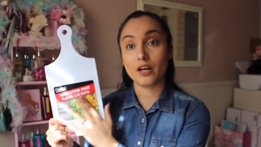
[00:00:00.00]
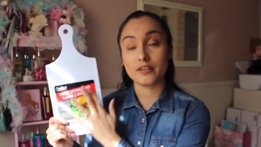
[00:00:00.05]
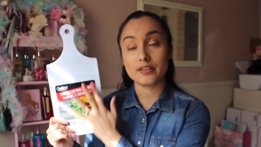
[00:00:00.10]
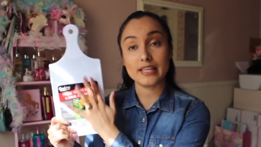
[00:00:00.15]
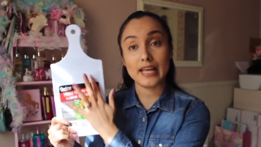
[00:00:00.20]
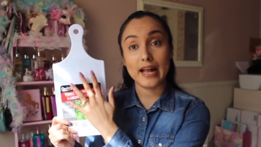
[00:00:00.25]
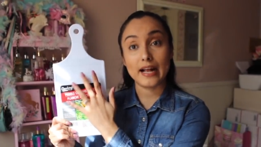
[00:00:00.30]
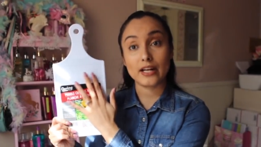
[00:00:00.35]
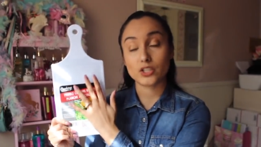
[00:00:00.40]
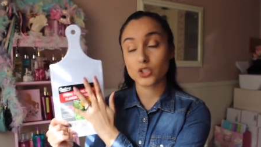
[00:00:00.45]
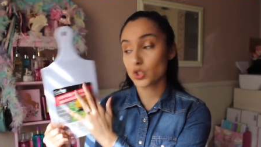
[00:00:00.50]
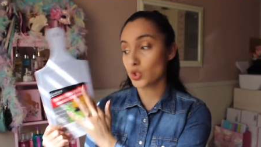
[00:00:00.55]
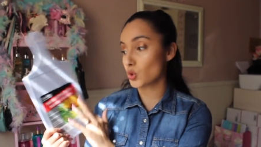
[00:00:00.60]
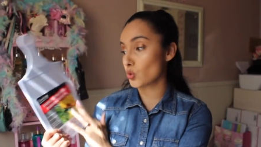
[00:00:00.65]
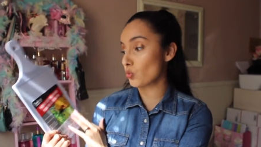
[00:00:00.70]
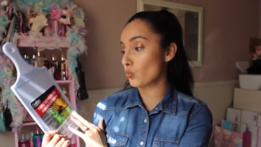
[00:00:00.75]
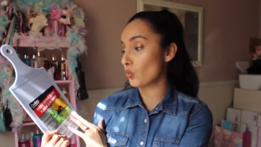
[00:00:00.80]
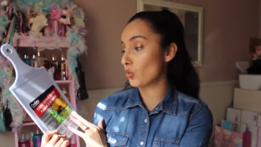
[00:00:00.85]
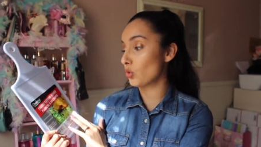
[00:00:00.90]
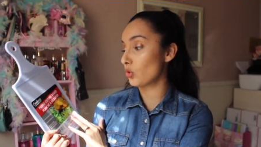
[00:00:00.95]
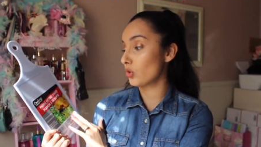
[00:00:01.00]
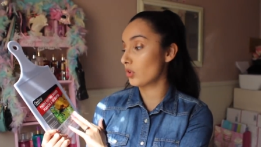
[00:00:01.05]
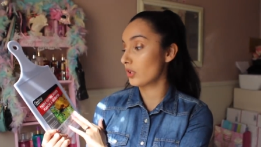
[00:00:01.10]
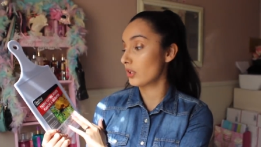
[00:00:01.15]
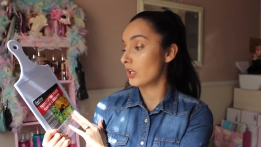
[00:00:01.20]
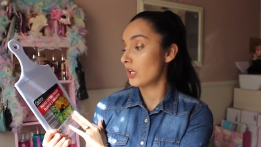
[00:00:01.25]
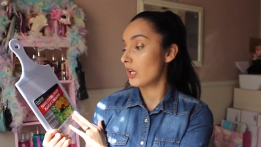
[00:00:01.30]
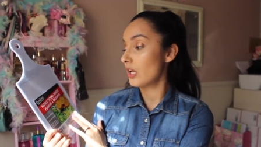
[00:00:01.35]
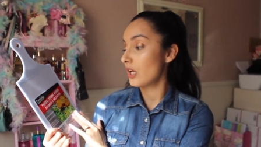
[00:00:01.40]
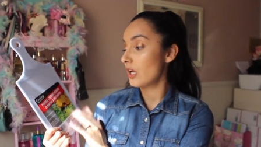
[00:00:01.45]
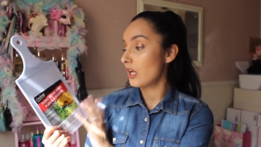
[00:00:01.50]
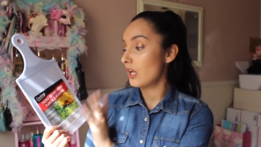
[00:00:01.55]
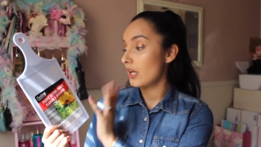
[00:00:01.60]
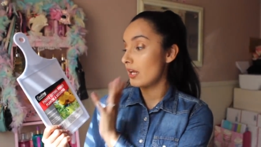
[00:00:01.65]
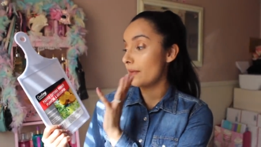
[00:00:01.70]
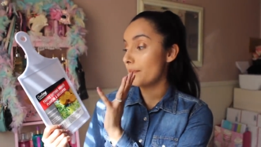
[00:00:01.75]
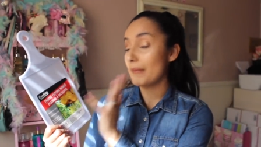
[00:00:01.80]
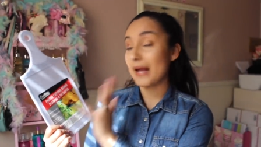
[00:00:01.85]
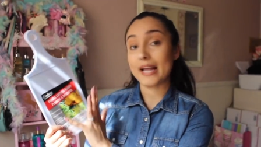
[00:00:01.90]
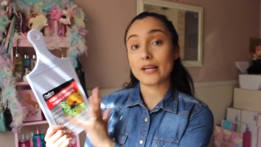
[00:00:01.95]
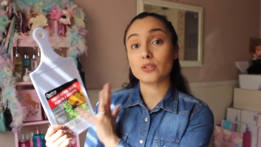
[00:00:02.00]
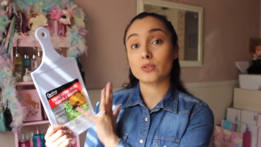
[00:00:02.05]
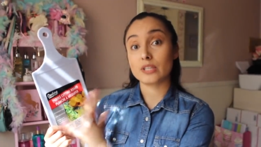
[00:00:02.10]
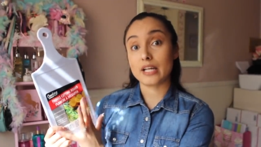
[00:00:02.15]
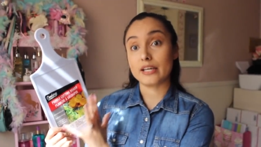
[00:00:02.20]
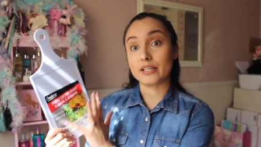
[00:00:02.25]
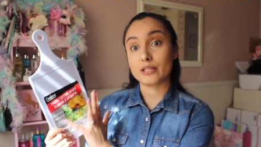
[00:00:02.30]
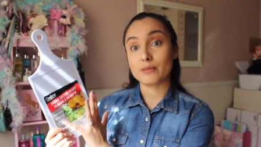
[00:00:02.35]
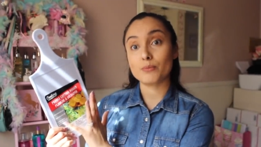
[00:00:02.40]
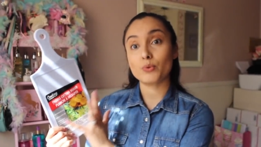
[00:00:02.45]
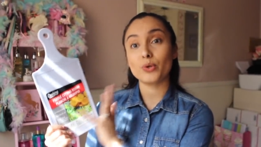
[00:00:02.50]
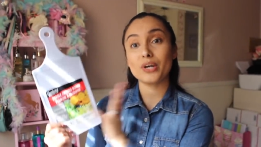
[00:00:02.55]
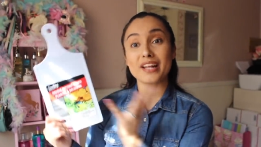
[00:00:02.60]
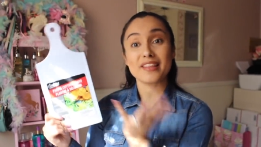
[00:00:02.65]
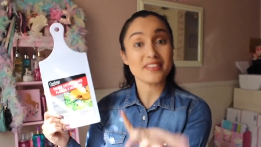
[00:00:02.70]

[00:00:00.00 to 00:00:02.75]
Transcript: the actual paddle cutting board.